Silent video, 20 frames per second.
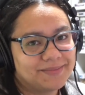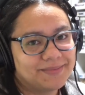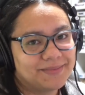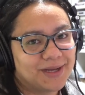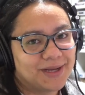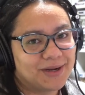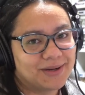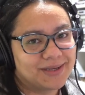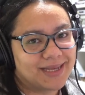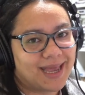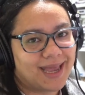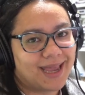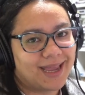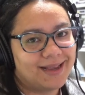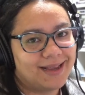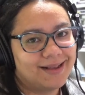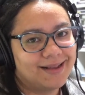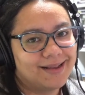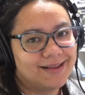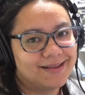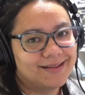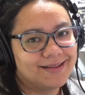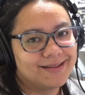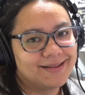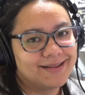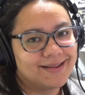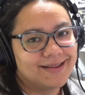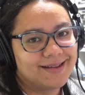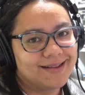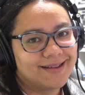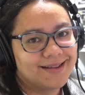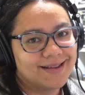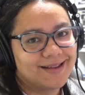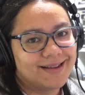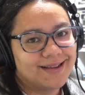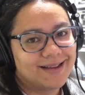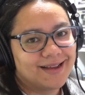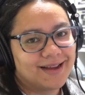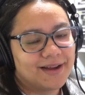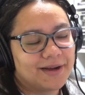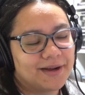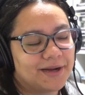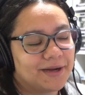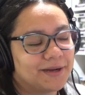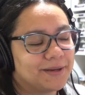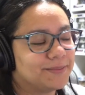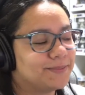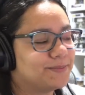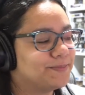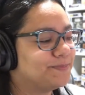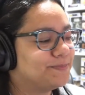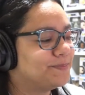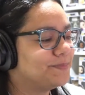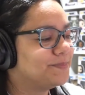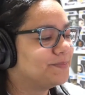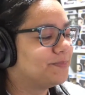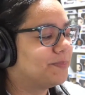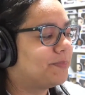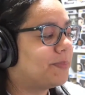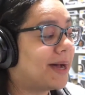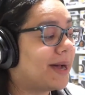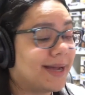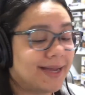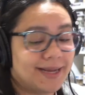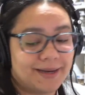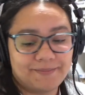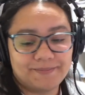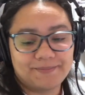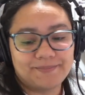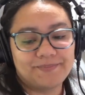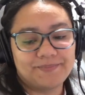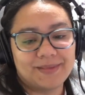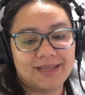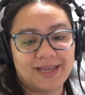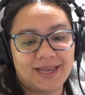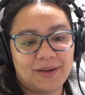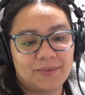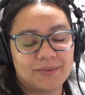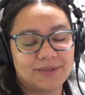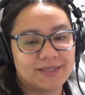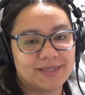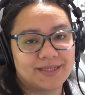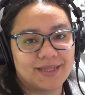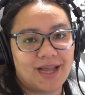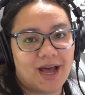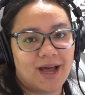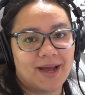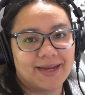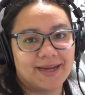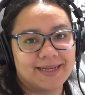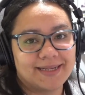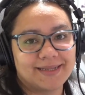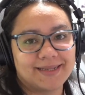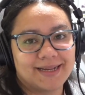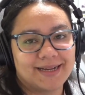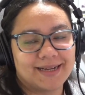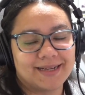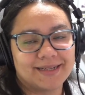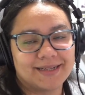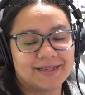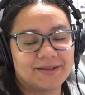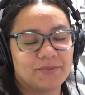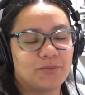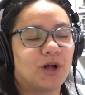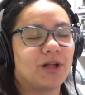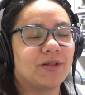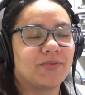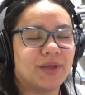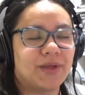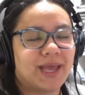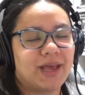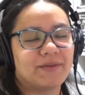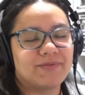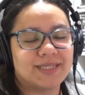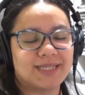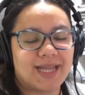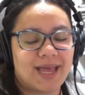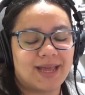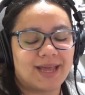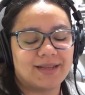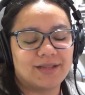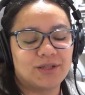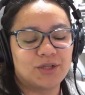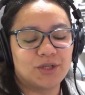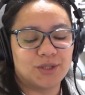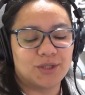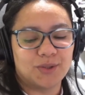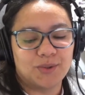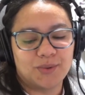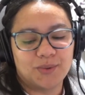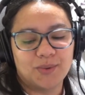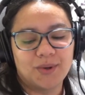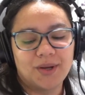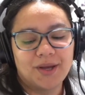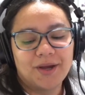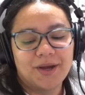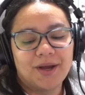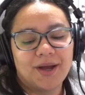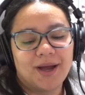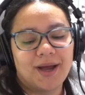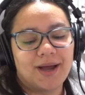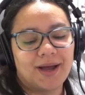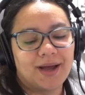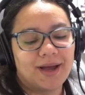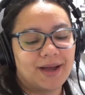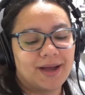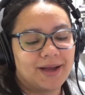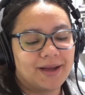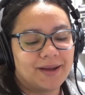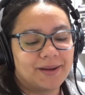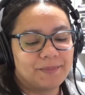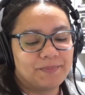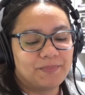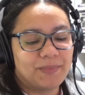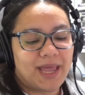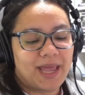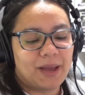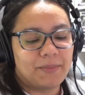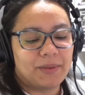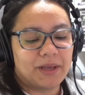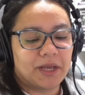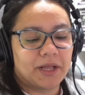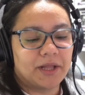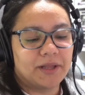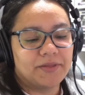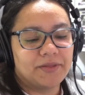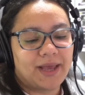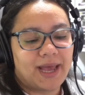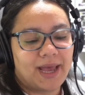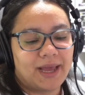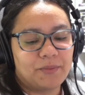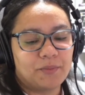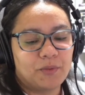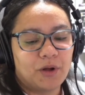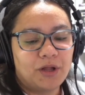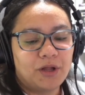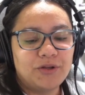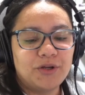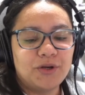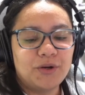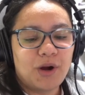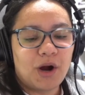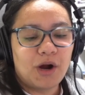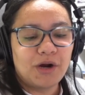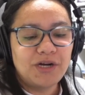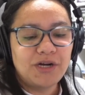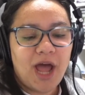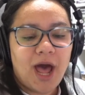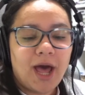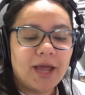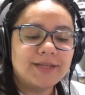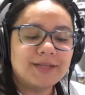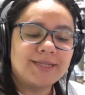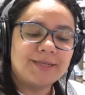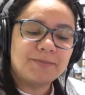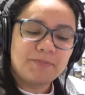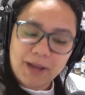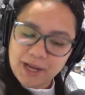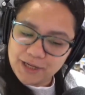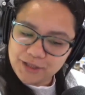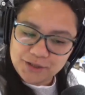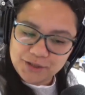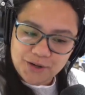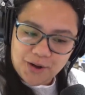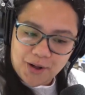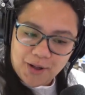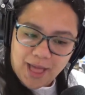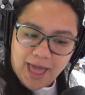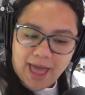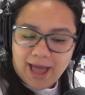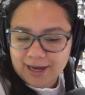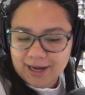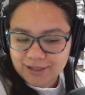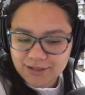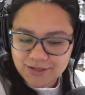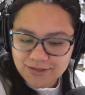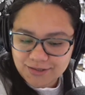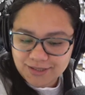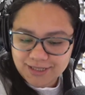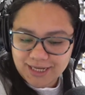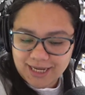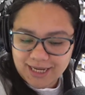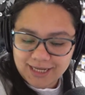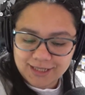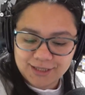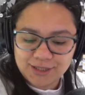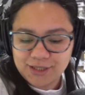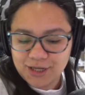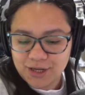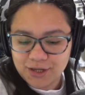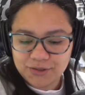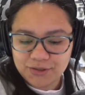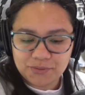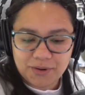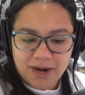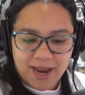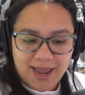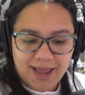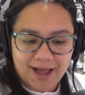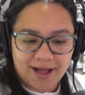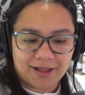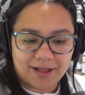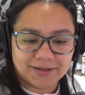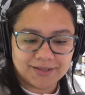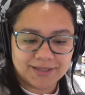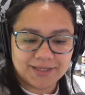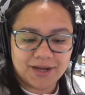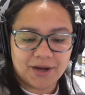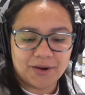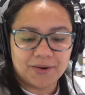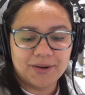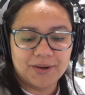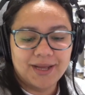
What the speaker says: Okay. But it was not, well, they have said to Abigail that, well, you are not special, actually, it's just Rael. So